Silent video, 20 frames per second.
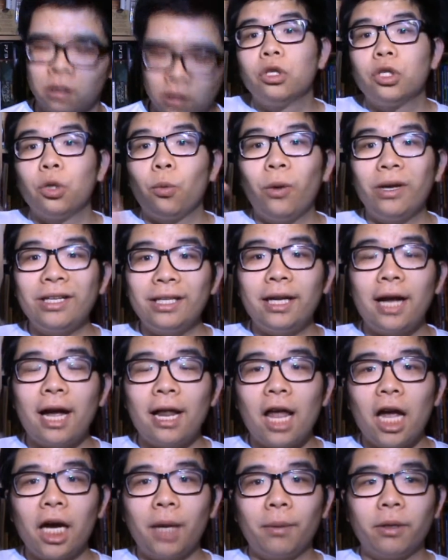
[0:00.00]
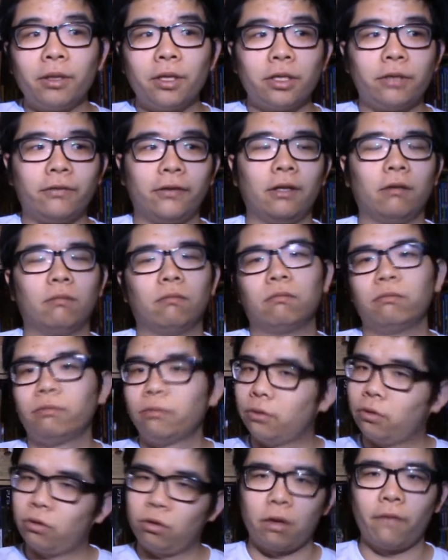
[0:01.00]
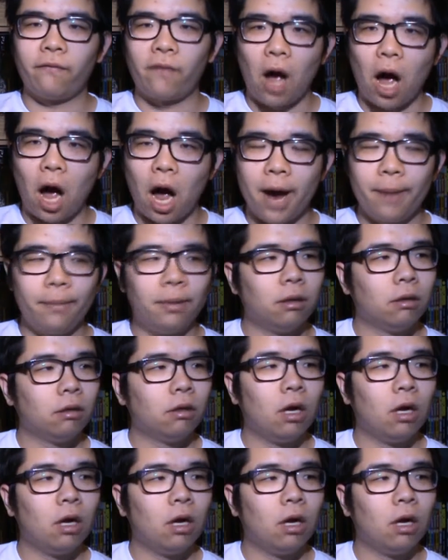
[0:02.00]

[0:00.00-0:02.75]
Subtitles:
So what did I like about this film? The vibe.